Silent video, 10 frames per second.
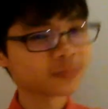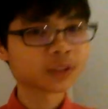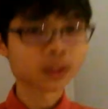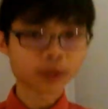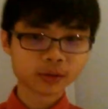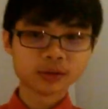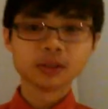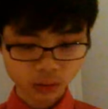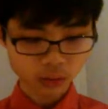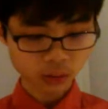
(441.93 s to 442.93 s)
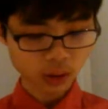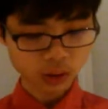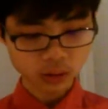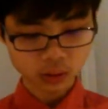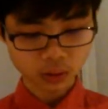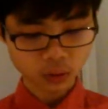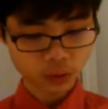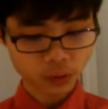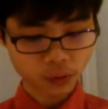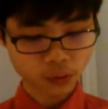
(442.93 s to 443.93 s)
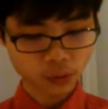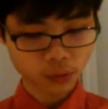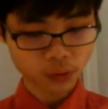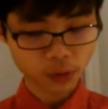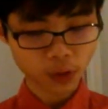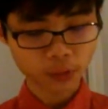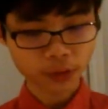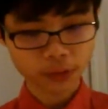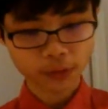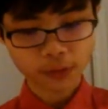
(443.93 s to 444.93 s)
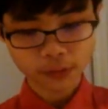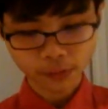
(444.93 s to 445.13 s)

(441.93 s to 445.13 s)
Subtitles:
we go. Okay. How would I say it?